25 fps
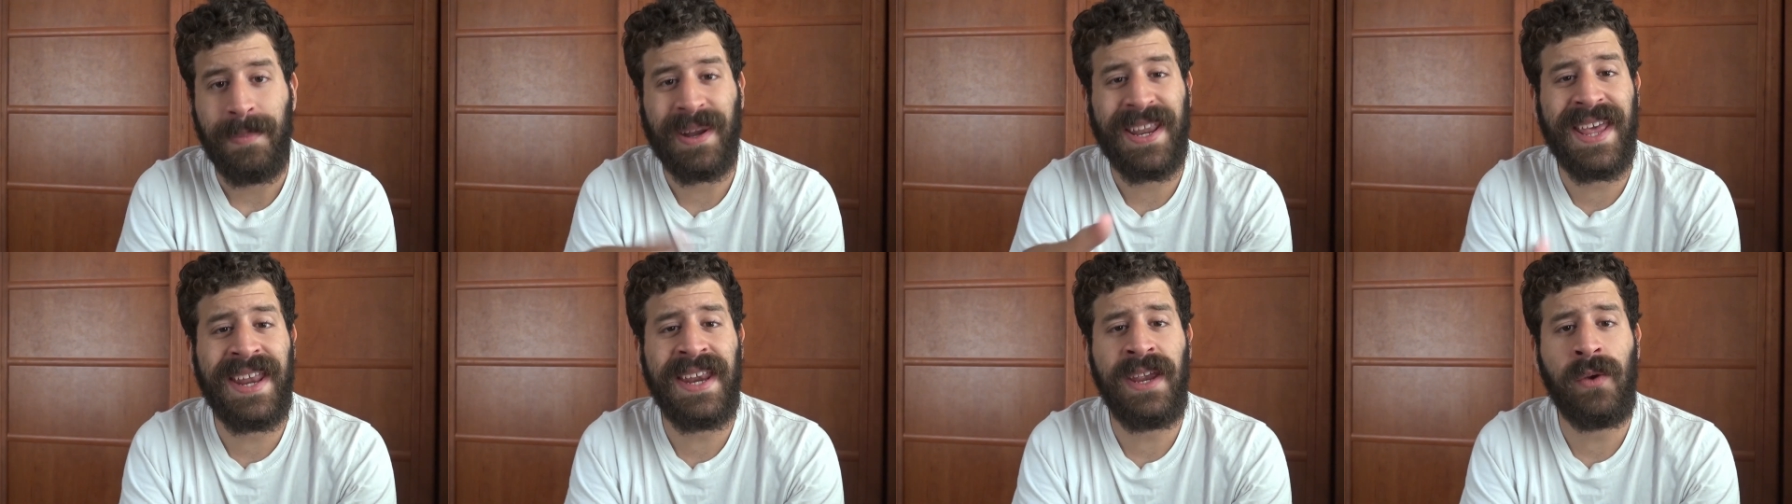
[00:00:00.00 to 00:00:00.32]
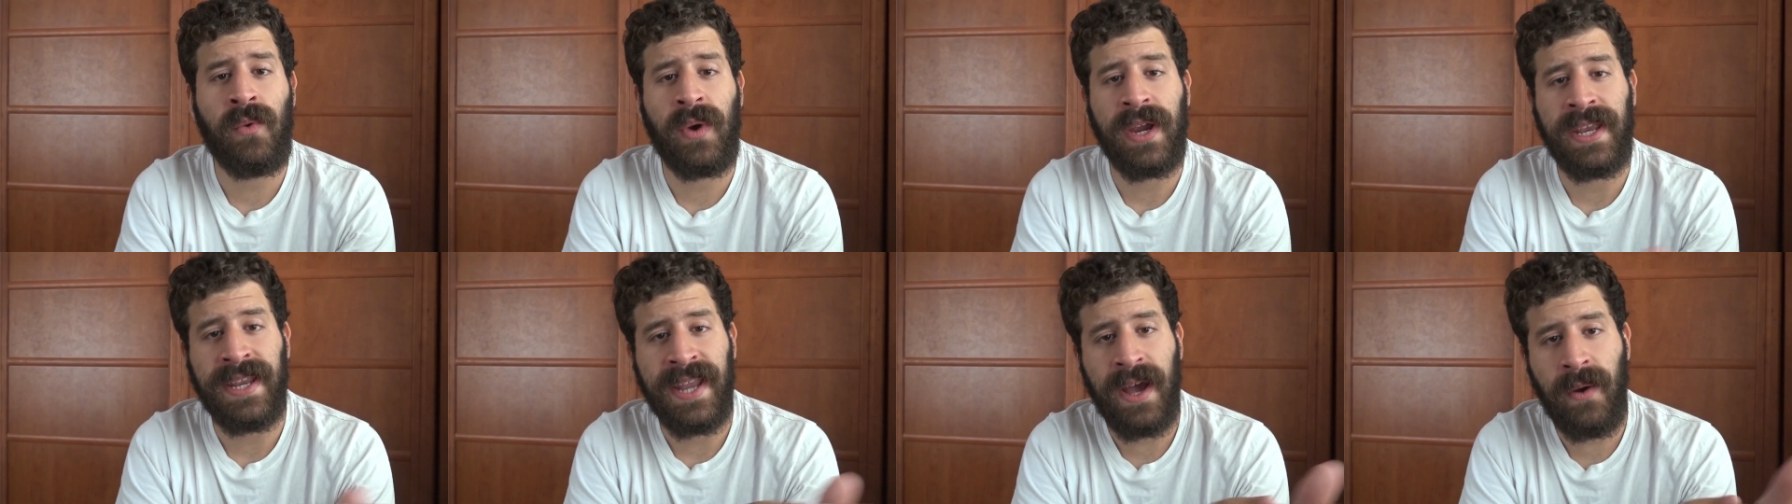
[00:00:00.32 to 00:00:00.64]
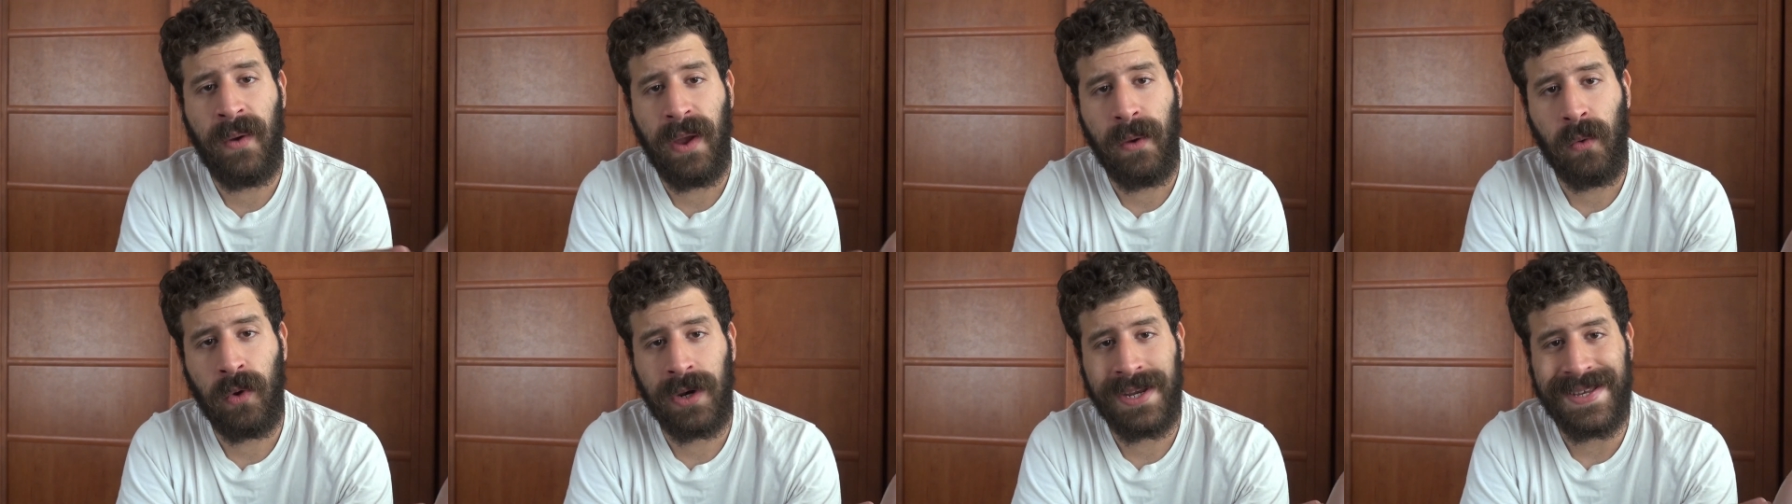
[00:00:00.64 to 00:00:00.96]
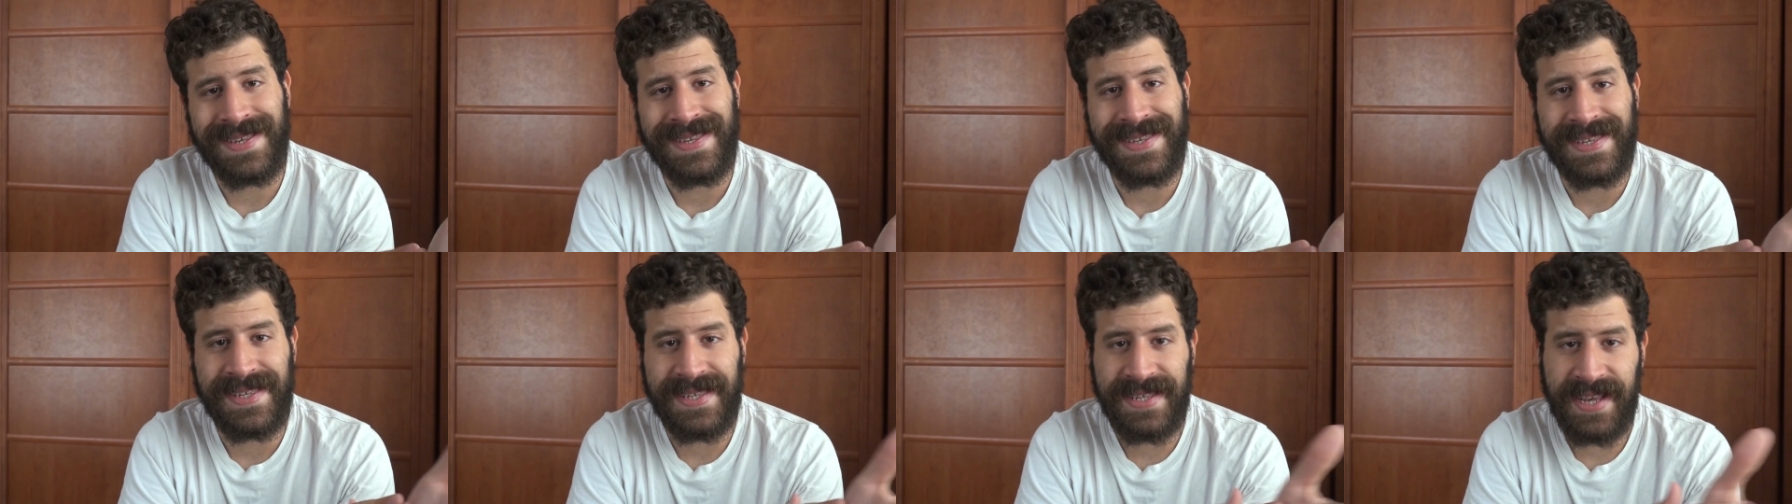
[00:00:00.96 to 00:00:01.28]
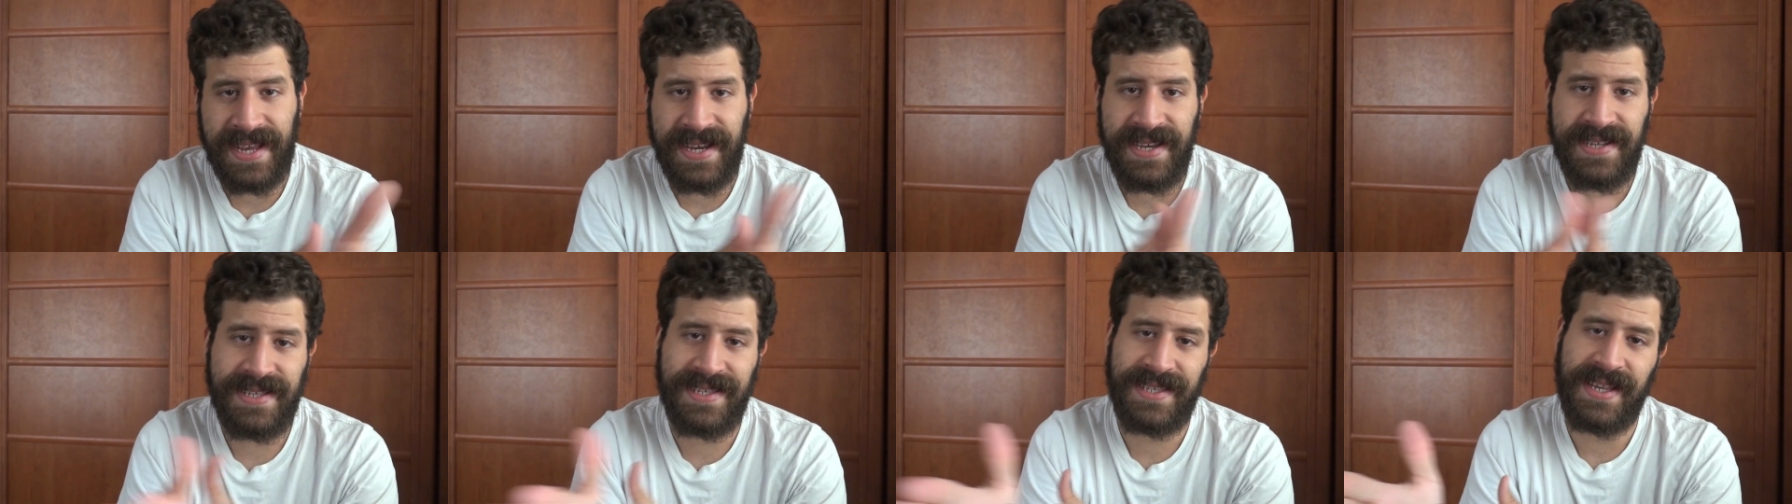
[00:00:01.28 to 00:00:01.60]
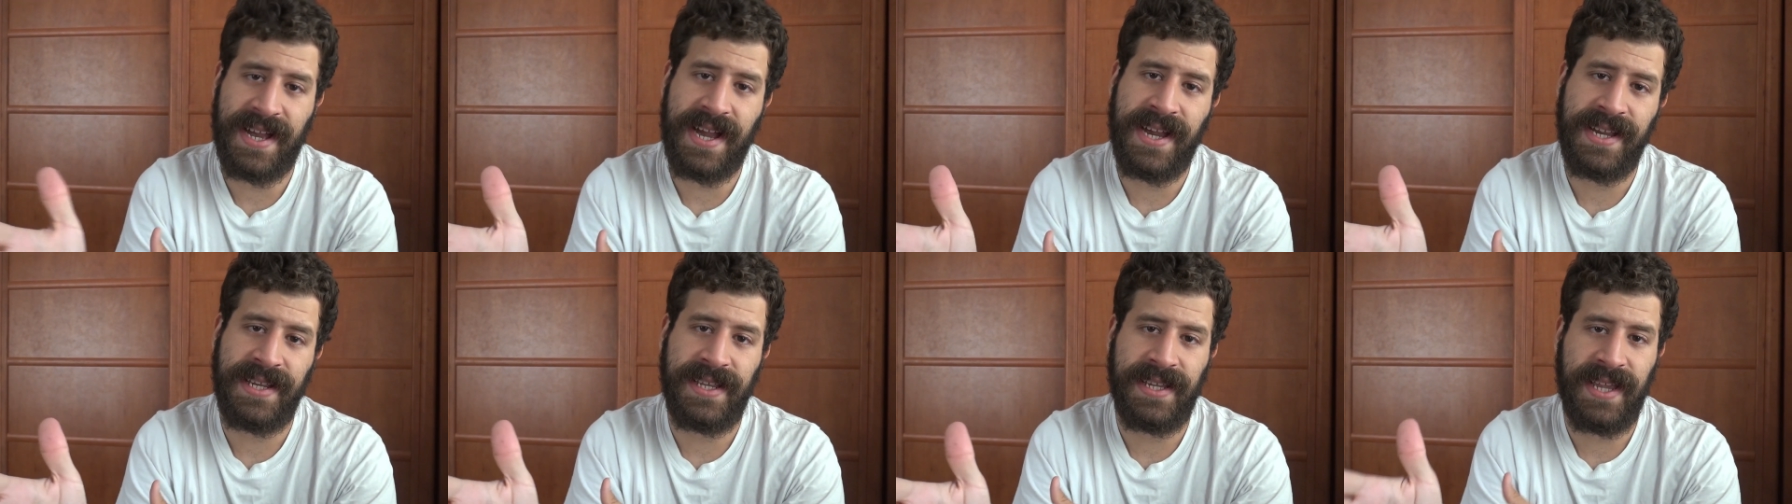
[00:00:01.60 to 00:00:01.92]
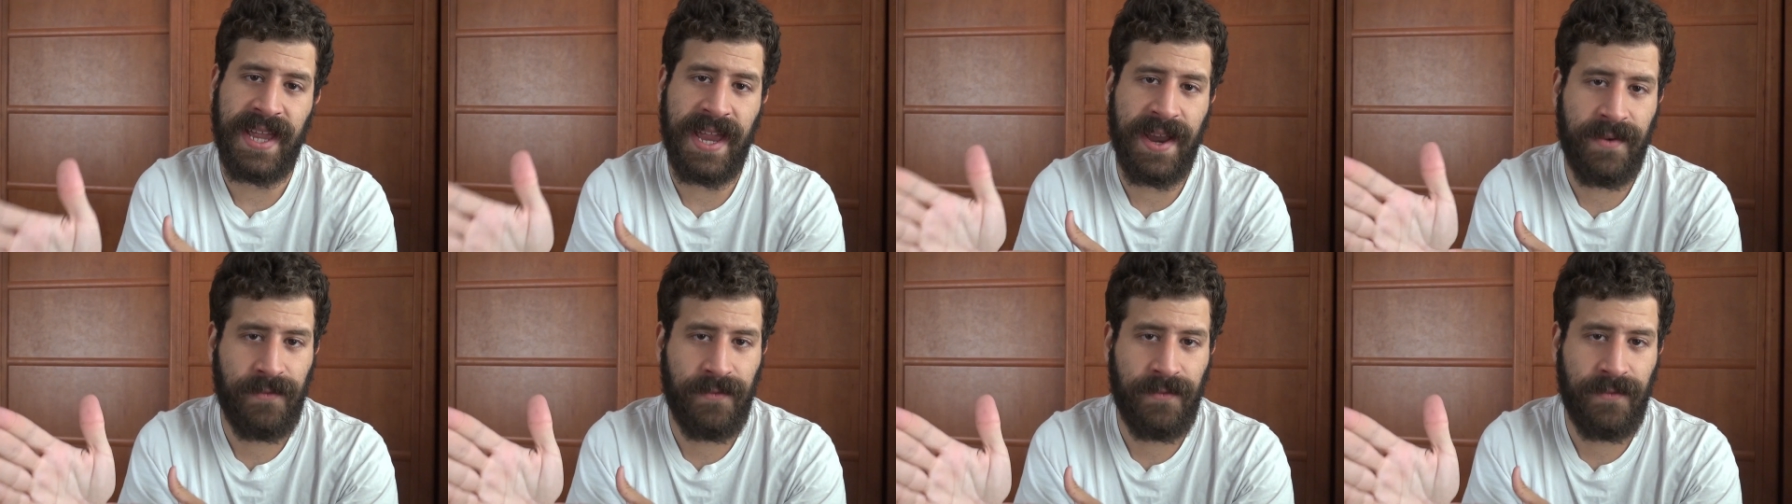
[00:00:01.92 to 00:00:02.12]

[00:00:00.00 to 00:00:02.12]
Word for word: But anyway, now I want to set aside